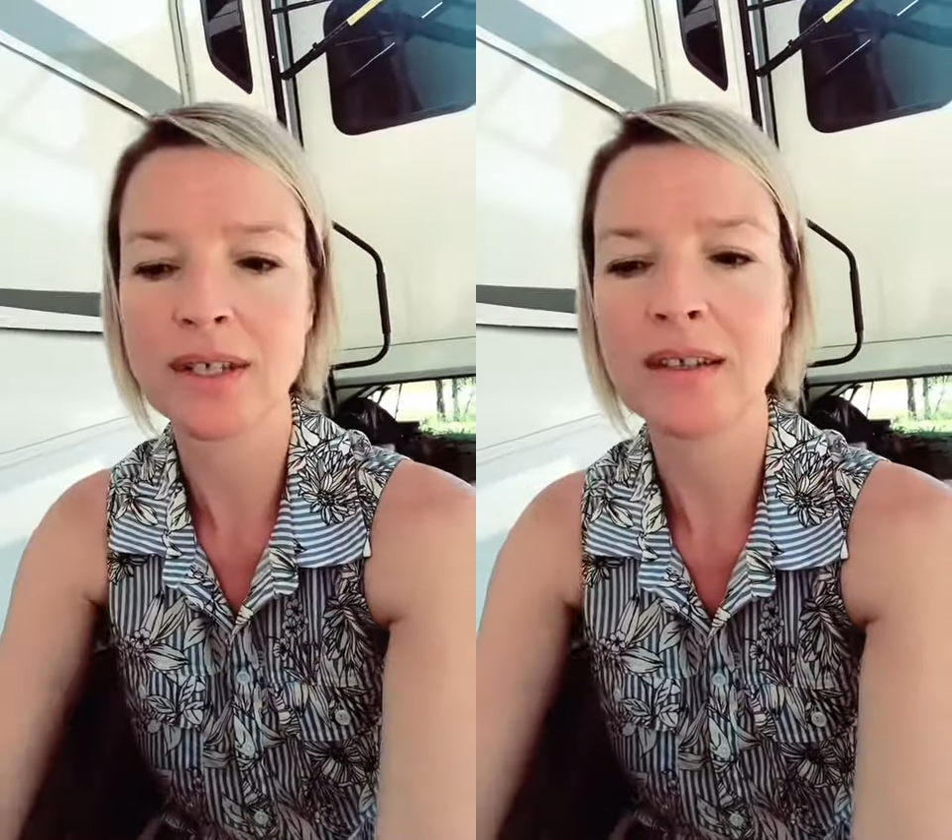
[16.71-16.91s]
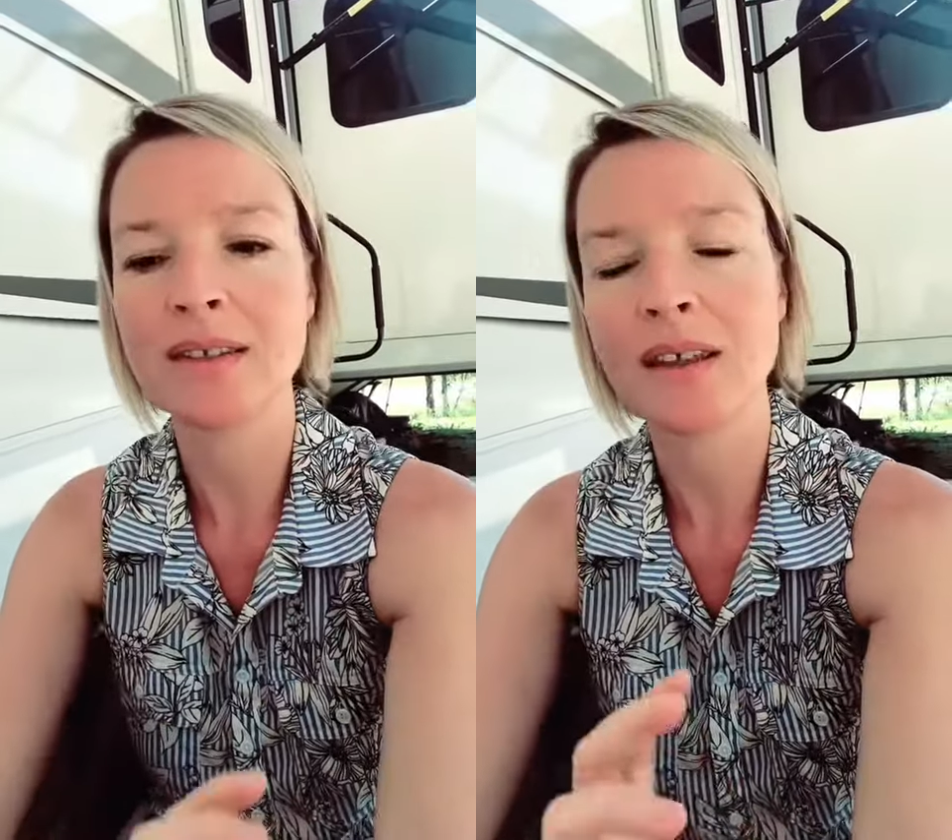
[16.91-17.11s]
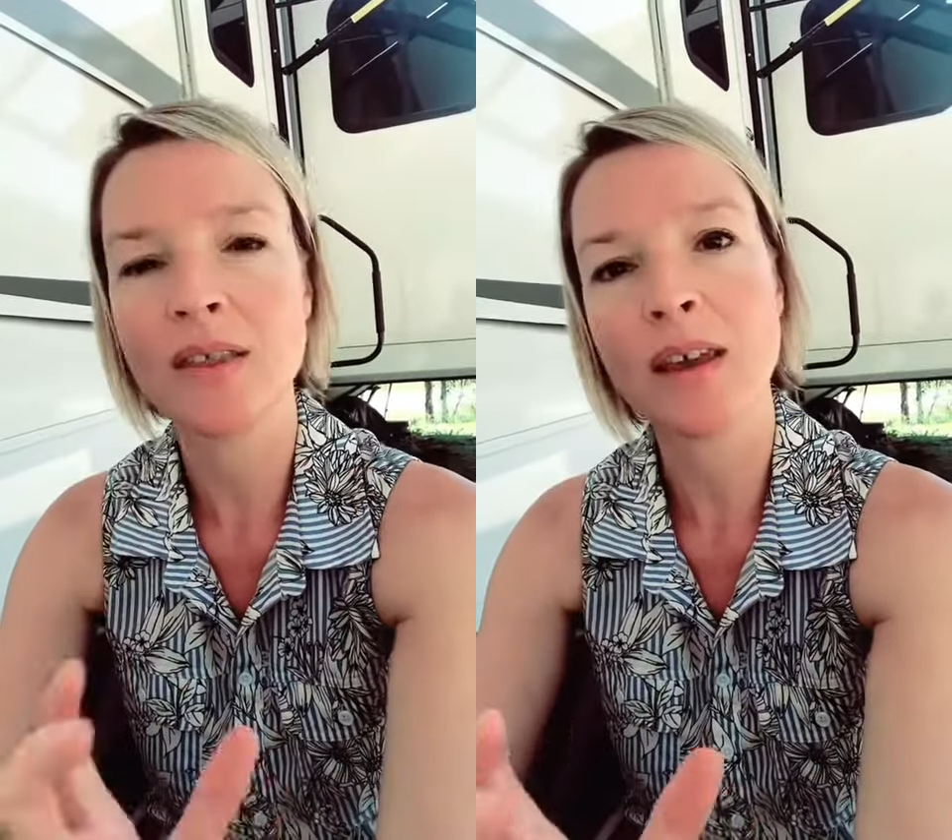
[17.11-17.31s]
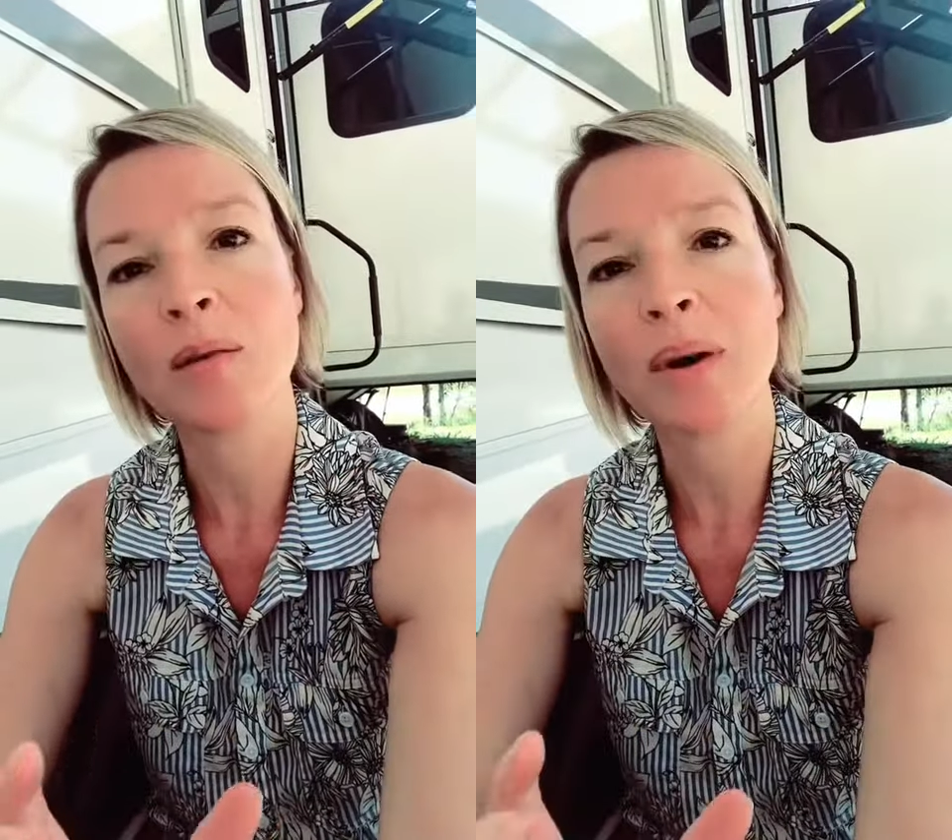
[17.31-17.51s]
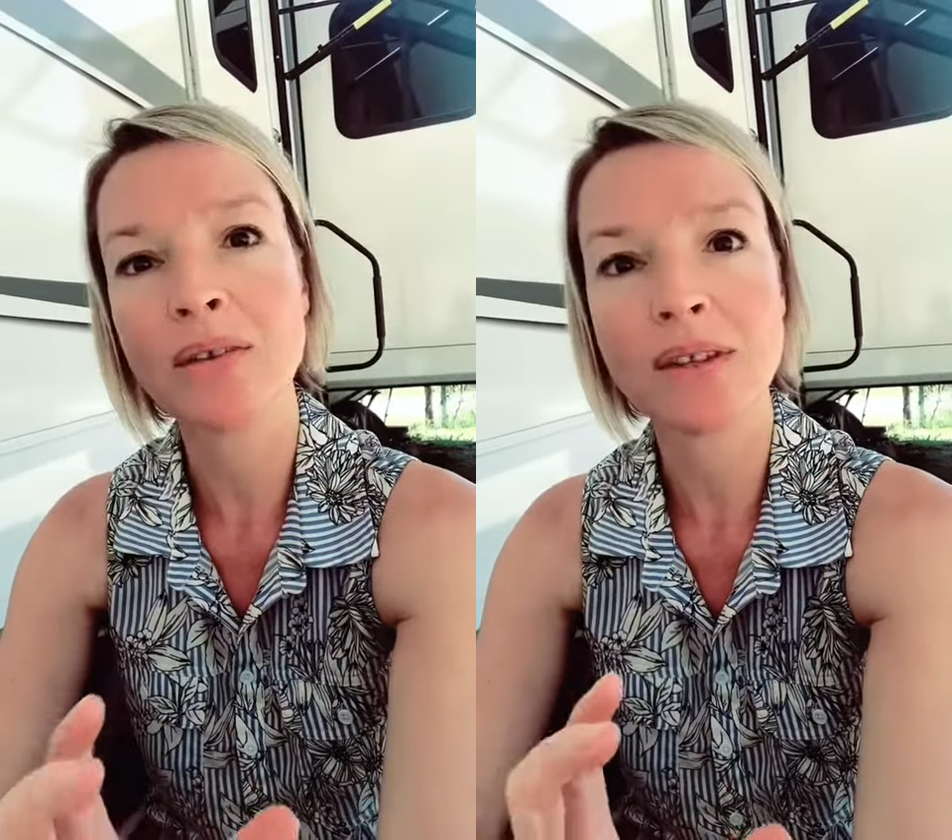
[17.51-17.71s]
is to think
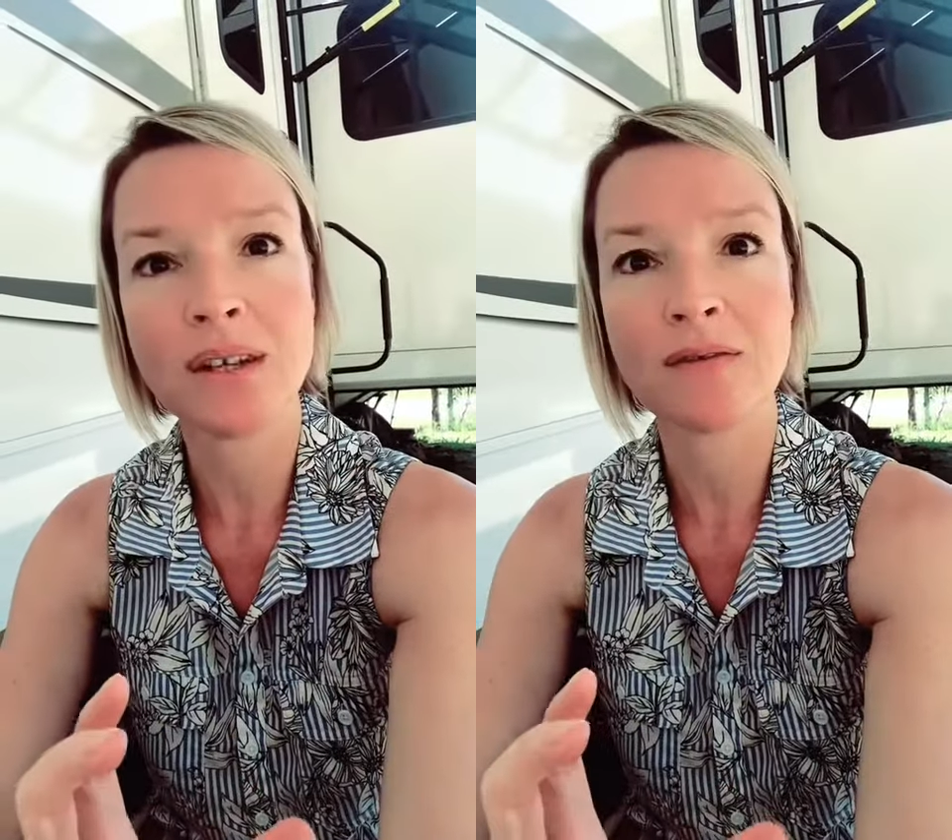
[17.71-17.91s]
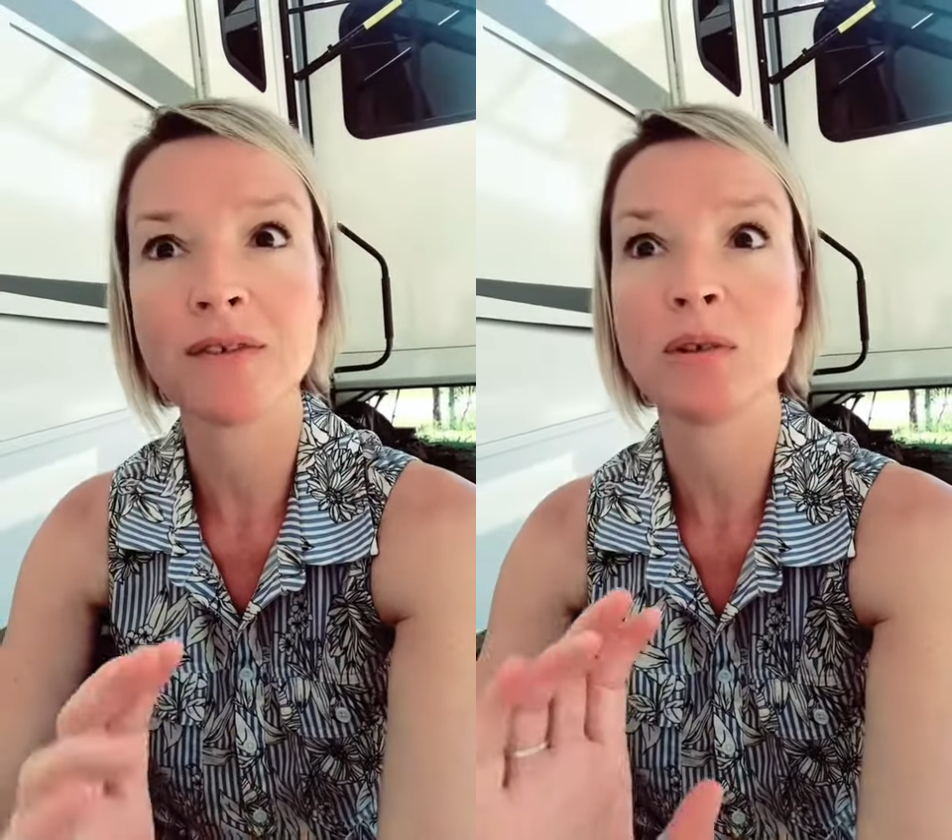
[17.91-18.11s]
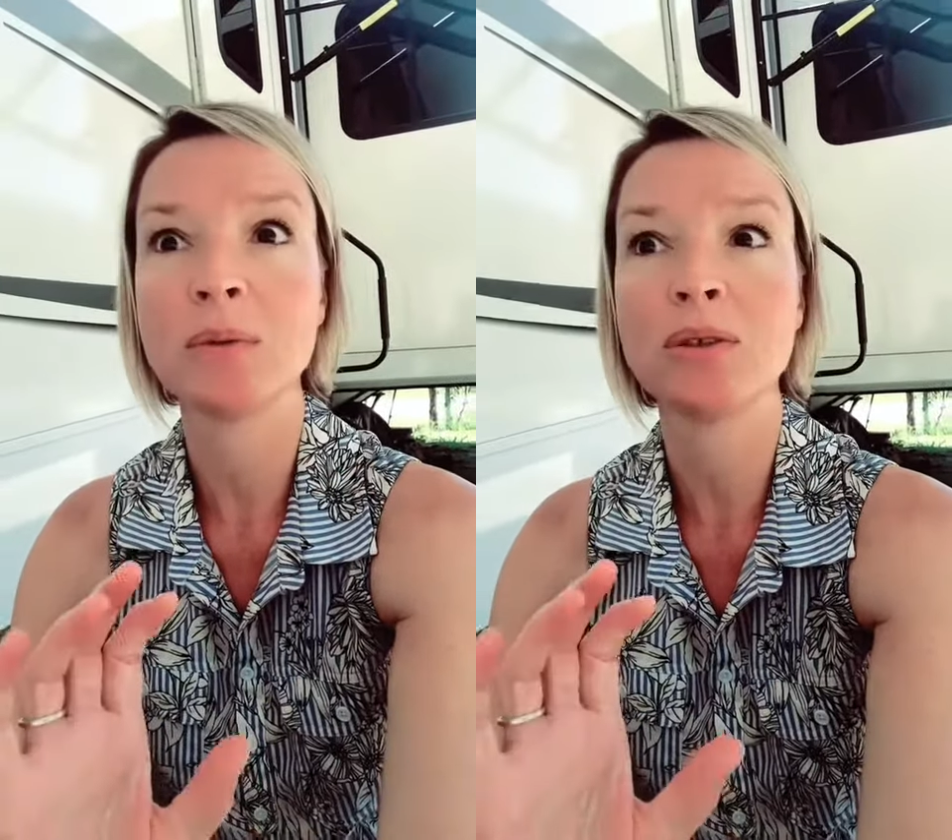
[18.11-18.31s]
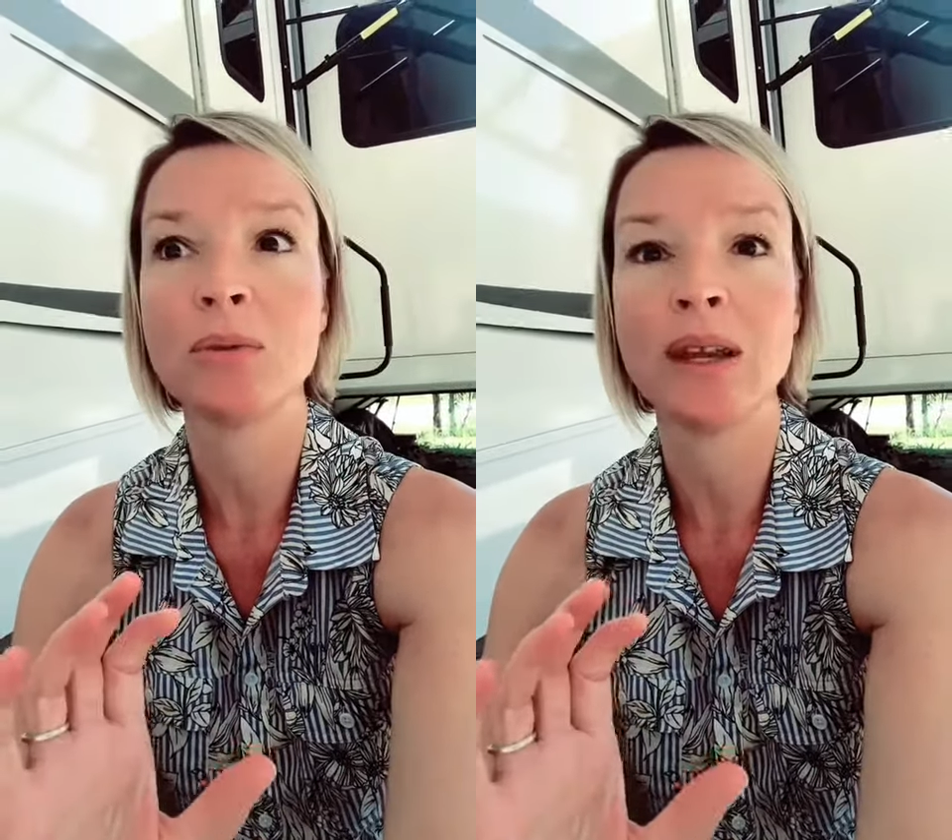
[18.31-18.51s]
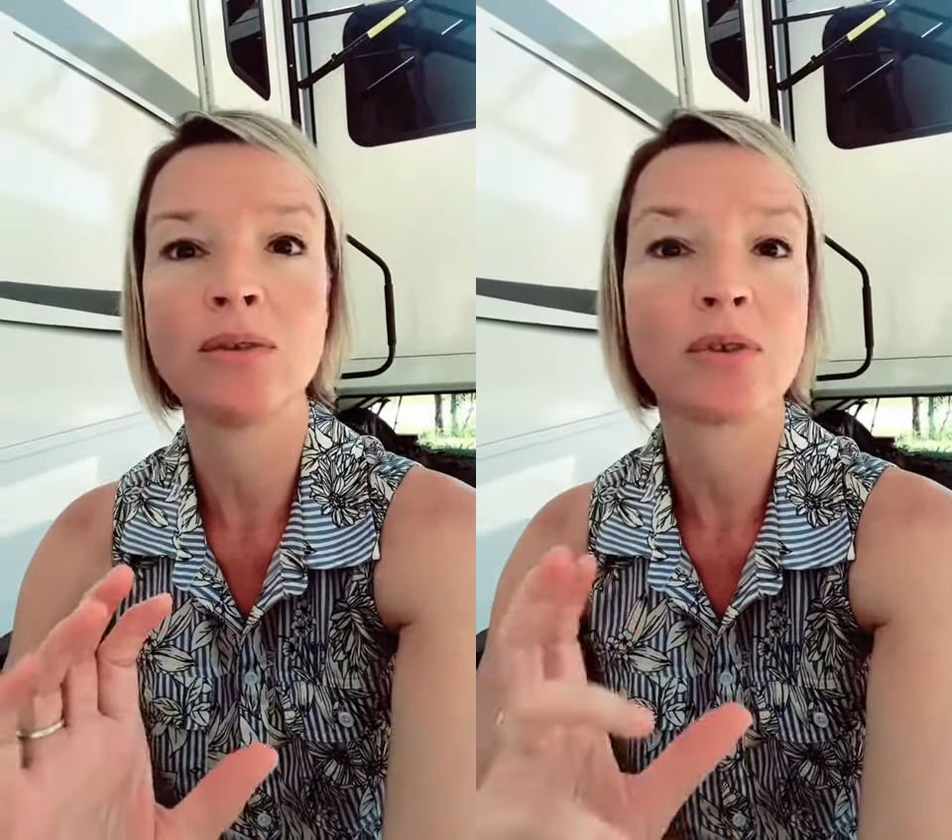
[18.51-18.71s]
about the difference between